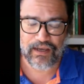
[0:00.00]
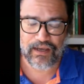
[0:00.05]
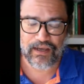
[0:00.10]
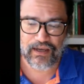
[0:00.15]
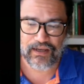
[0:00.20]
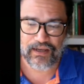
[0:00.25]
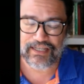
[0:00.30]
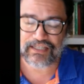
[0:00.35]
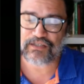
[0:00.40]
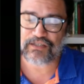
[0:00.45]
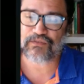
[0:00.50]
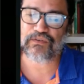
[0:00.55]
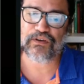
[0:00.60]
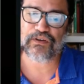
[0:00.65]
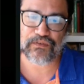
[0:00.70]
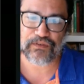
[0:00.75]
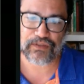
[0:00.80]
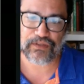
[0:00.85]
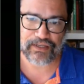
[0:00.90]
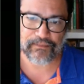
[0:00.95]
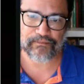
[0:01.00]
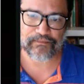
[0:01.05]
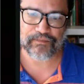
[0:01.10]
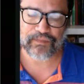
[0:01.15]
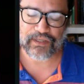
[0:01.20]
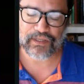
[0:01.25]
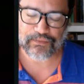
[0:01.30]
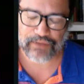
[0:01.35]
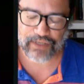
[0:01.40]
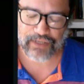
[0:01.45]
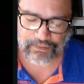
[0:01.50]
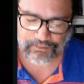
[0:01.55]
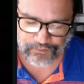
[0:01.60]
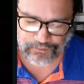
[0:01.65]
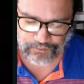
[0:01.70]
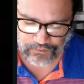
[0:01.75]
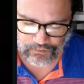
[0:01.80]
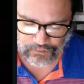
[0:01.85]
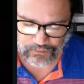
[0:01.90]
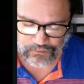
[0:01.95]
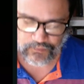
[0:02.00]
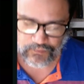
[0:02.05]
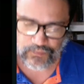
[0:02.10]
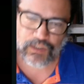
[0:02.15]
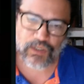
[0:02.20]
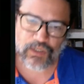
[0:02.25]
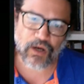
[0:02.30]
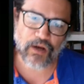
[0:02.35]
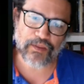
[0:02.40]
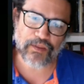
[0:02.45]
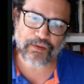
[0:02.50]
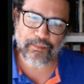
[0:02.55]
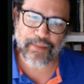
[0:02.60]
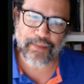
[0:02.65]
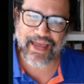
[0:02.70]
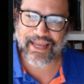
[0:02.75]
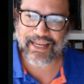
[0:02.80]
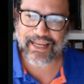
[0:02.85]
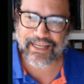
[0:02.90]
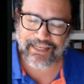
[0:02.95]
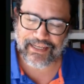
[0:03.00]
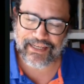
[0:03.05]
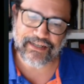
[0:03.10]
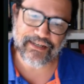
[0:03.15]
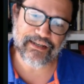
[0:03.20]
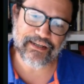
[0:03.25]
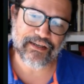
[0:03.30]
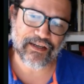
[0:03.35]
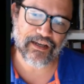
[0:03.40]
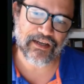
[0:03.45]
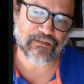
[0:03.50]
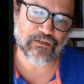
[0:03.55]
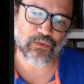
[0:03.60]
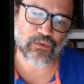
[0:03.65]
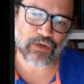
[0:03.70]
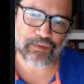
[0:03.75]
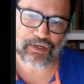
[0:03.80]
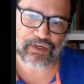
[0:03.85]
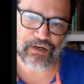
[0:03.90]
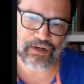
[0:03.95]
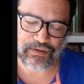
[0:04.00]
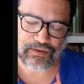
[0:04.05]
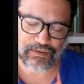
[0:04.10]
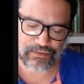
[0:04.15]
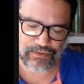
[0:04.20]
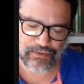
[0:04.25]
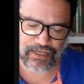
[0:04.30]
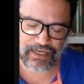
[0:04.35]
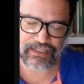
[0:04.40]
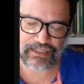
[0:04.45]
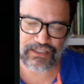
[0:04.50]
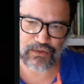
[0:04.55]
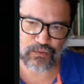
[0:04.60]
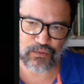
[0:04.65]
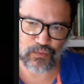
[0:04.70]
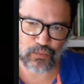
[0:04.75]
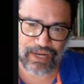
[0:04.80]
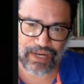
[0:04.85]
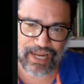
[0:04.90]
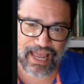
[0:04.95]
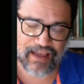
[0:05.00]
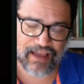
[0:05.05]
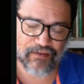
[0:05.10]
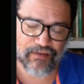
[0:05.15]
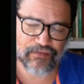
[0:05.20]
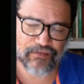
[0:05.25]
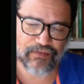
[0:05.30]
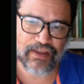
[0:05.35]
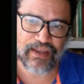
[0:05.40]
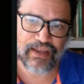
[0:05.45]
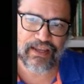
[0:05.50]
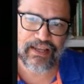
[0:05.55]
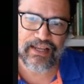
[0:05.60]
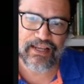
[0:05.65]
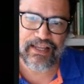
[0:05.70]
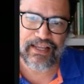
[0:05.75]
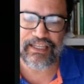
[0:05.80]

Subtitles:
is a fit for them, right? On the back end of the webinar, right? So we have the